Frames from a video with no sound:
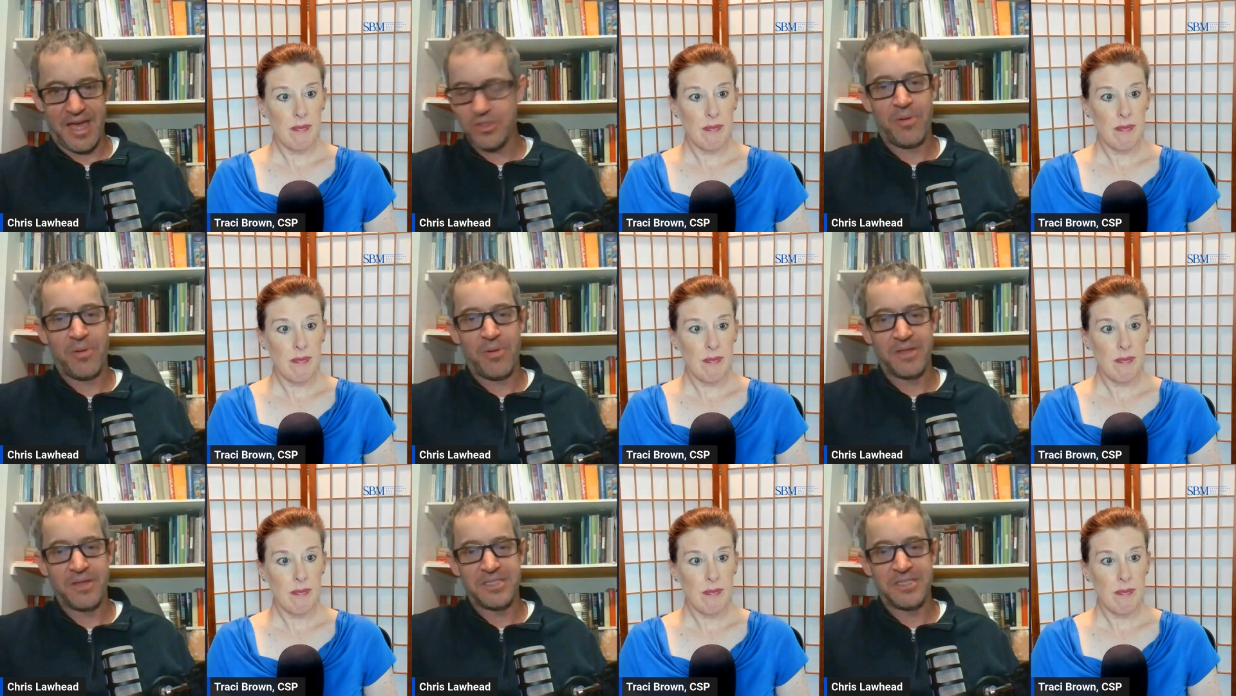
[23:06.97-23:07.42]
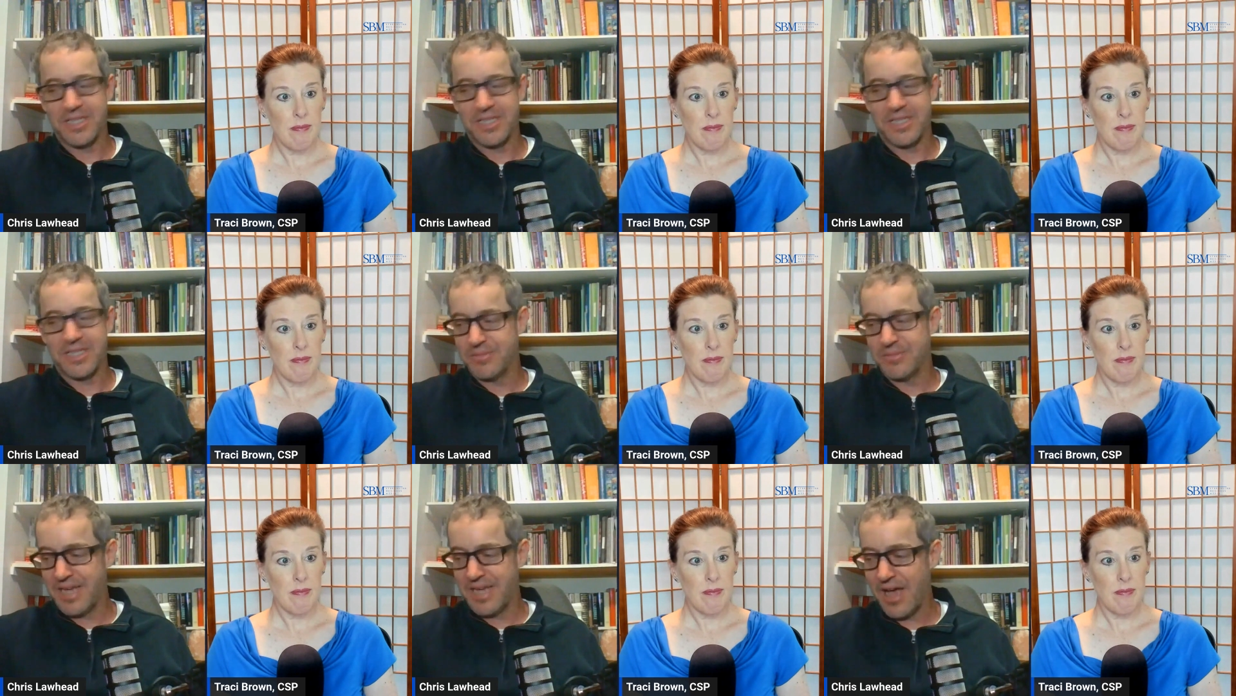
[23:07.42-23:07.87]
Speaker 1: story about
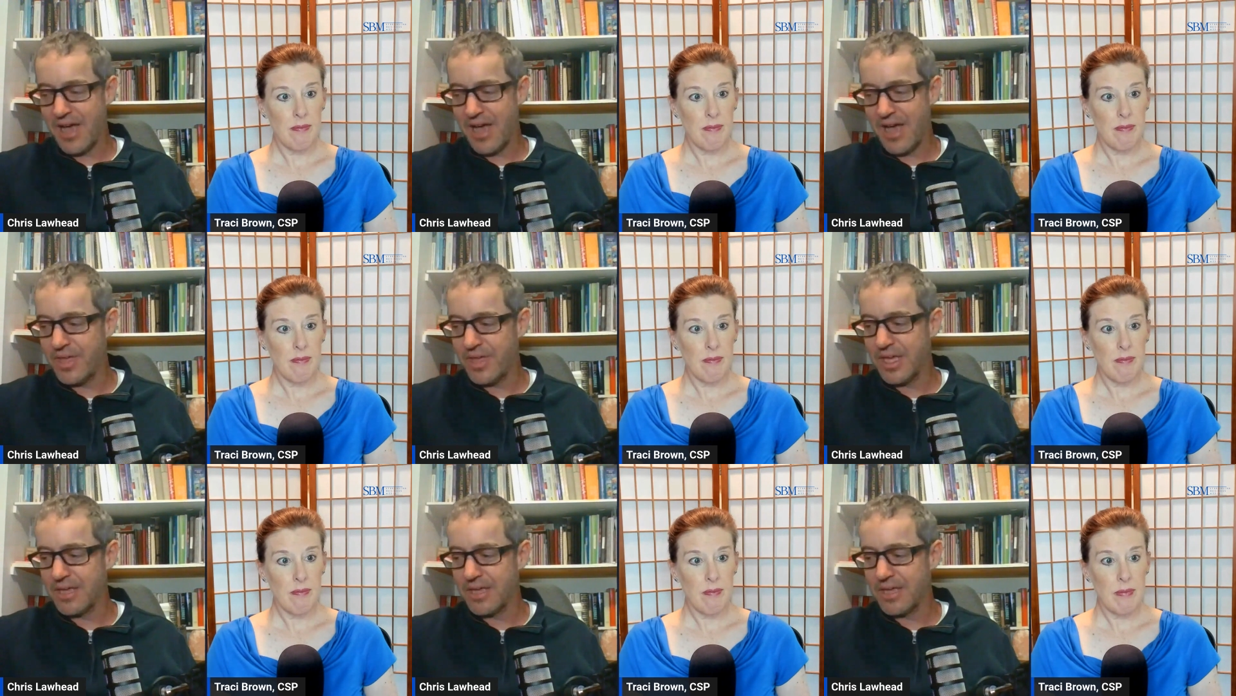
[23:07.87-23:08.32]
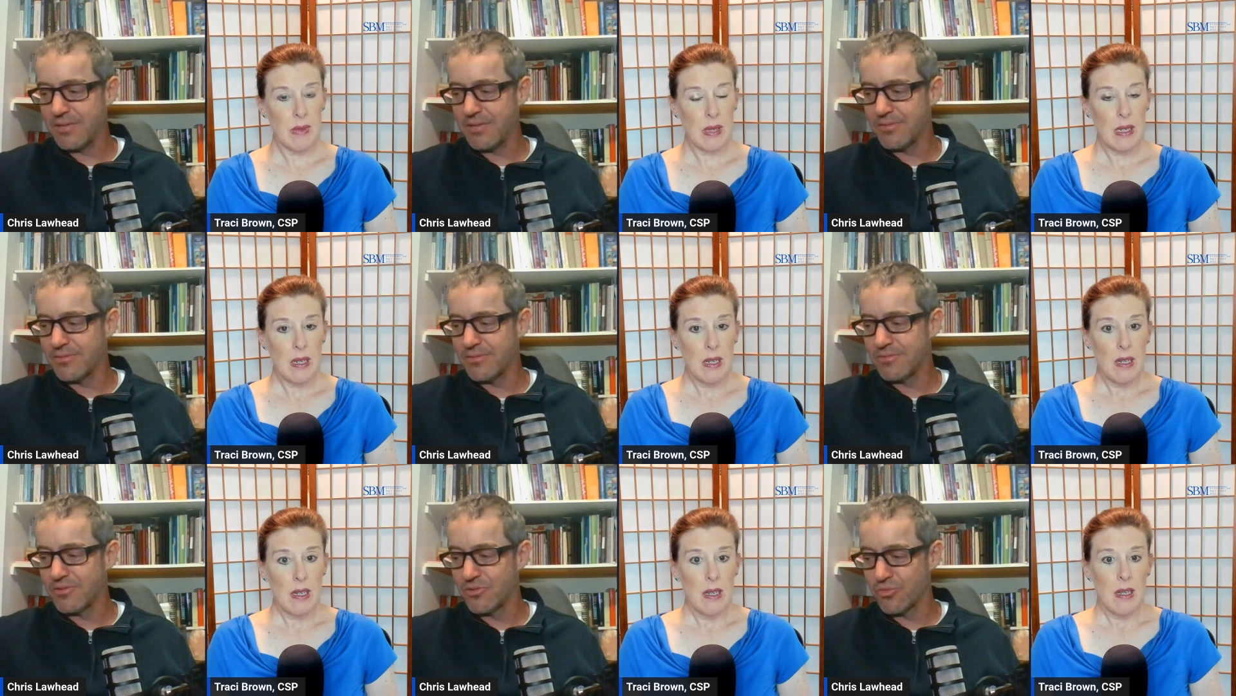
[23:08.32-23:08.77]
that. I mean, tell me
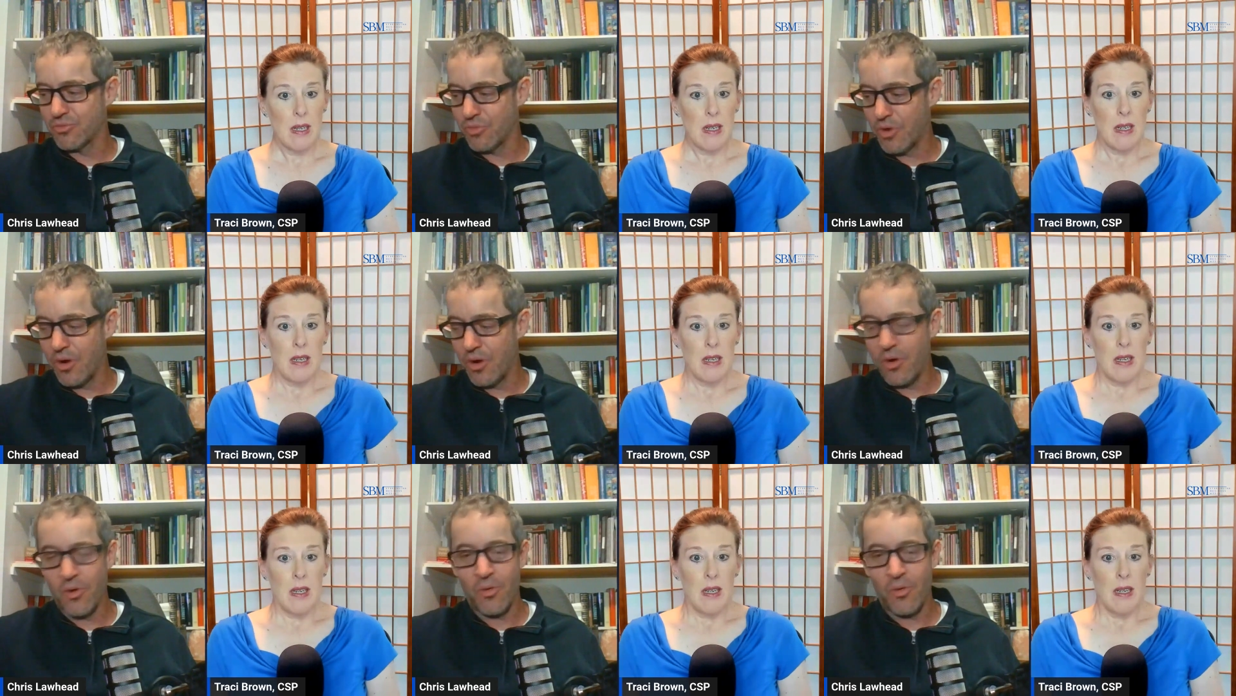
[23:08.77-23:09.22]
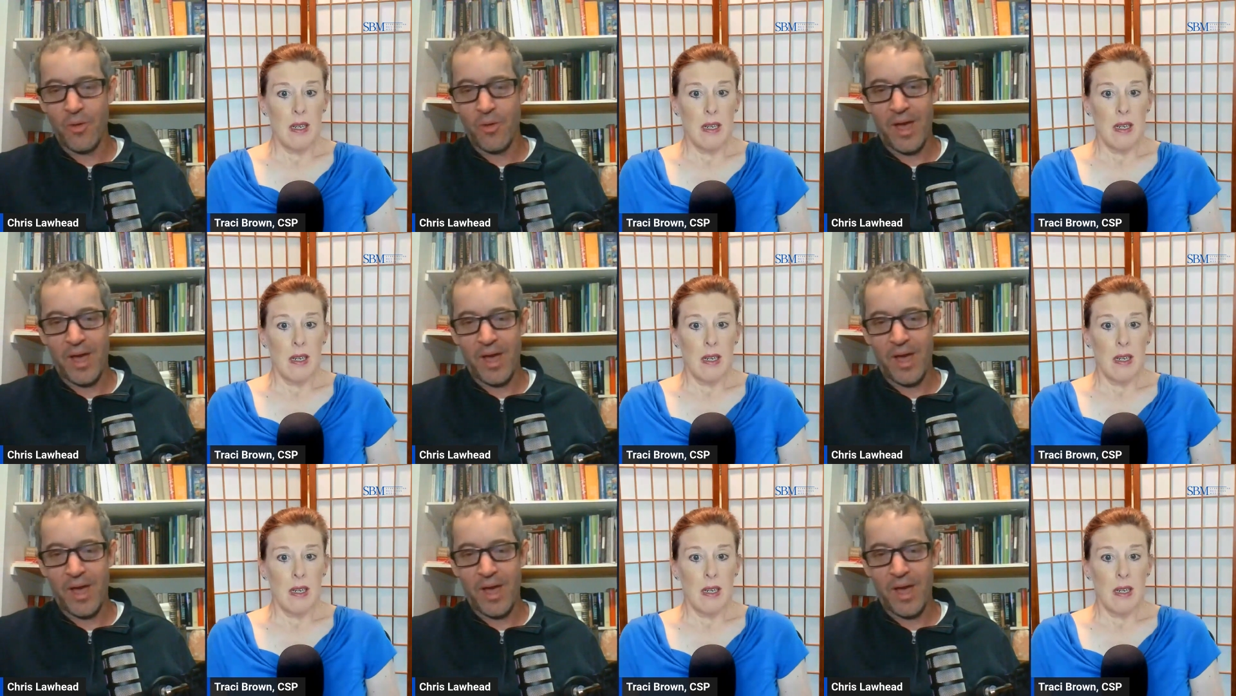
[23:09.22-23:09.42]
what you know about Ponzi